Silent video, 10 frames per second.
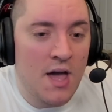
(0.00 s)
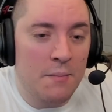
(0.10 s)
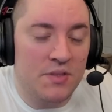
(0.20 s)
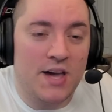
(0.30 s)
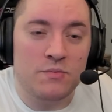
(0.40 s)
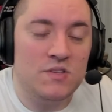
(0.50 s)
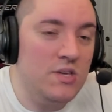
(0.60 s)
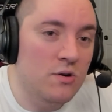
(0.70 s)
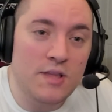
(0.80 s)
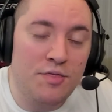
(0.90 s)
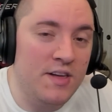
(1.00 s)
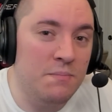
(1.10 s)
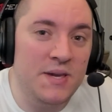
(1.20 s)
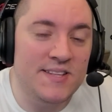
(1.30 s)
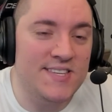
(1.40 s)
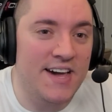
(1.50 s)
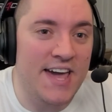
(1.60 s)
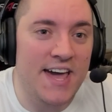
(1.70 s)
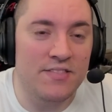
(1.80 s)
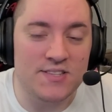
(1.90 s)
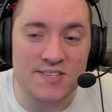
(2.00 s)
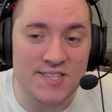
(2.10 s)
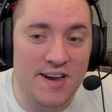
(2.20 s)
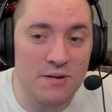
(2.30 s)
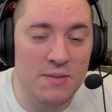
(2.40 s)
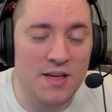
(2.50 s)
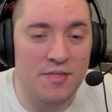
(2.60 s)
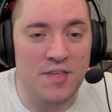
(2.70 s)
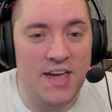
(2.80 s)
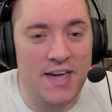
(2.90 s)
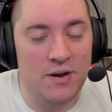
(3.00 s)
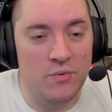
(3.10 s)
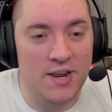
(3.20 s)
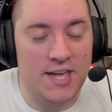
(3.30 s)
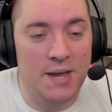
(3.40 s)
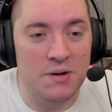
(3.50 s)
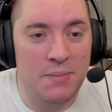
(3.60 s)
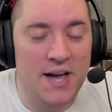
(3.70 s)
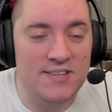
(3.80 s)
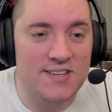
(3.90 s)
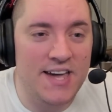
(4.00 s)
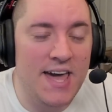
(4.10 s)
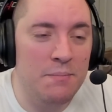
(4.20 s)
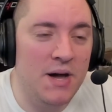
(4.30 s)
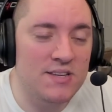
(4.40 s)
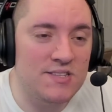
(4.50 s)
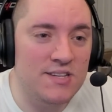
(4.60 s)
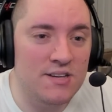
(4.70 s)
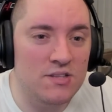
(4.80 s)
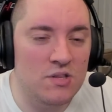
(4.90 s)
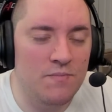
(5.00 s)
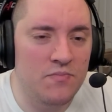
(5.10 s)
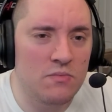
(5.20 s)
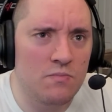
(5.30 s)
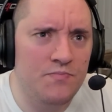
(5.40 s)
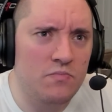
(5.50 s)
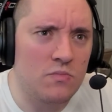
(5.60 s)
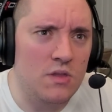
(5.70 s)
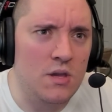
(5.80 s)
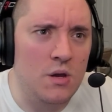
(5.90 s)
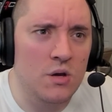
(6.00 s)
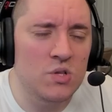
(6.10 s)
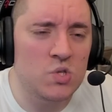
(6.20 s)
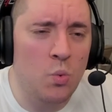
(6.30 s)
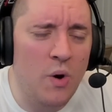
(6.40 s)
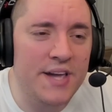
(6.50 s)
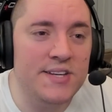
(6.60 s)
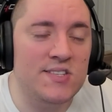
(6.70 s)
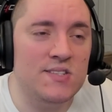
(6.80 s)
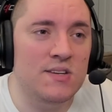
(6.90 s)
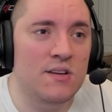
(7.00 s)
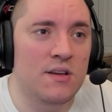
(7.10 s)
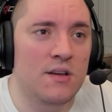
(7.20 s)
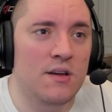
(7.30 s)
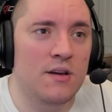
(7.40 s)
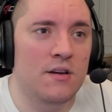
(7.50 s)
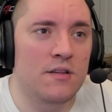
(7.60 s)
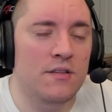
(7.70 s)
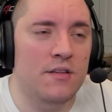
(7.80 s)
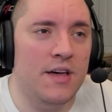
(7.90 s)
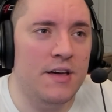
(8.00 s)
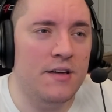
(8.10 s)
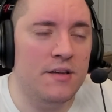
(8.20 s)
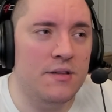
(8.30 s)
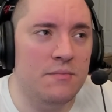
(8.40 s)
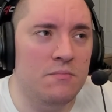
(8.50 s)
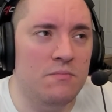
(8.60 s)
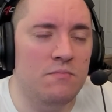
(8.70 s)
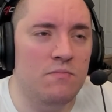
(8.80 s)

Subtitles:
But that was the only thing of pizza I had this entire month. And when it came to pasta, I had pasta twice. One